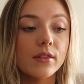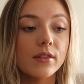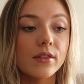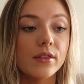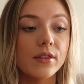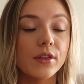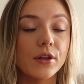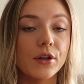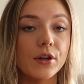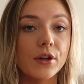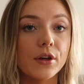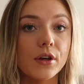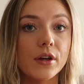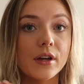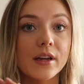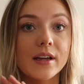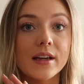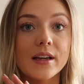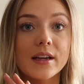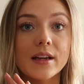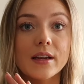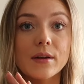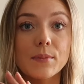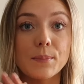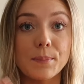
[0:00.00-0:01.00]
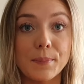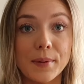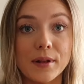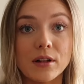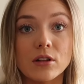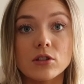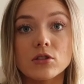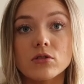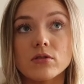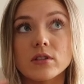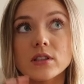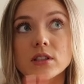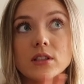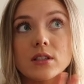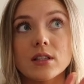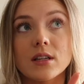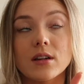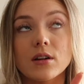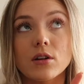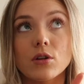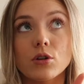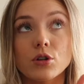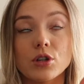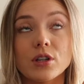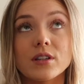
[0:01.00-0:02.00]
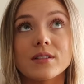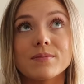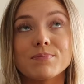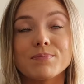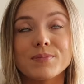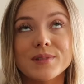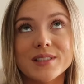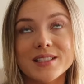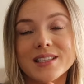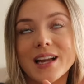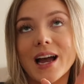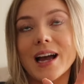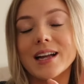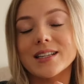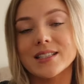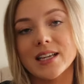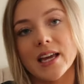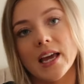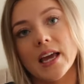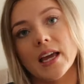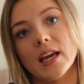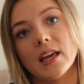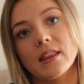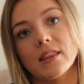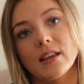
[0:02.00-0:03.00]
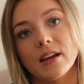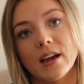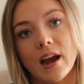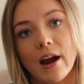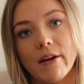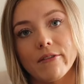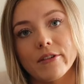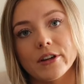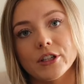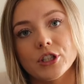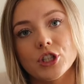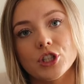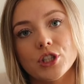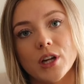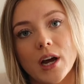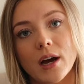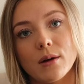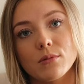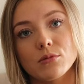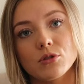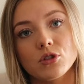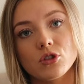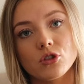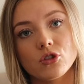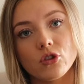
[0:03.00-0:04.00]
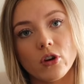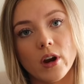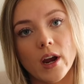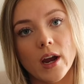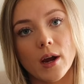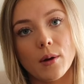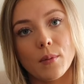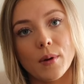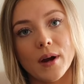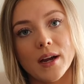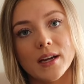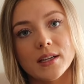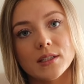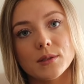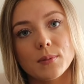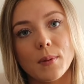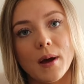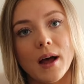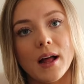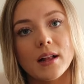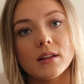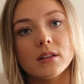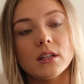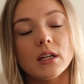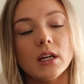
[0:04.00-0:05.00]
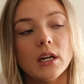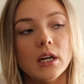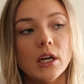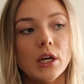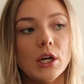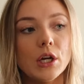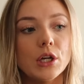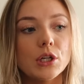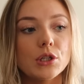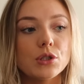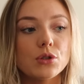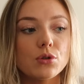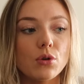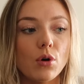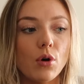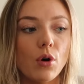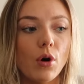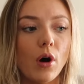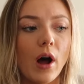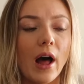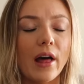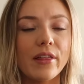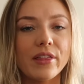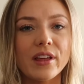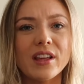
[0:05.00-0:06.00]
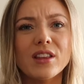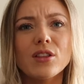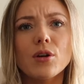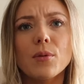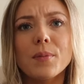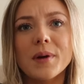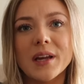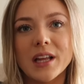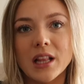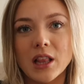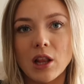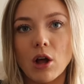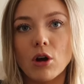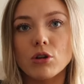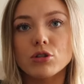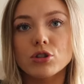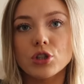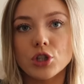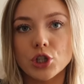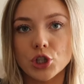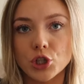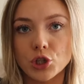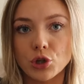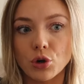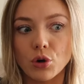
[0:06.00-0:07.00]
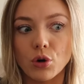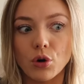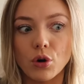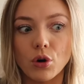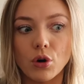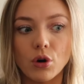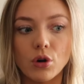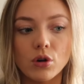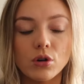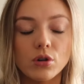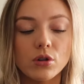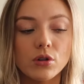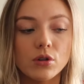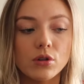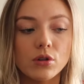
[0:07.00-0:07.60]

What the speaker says: the builder is going to start taking the garage down straight away as well. So I think there'll be a lot to show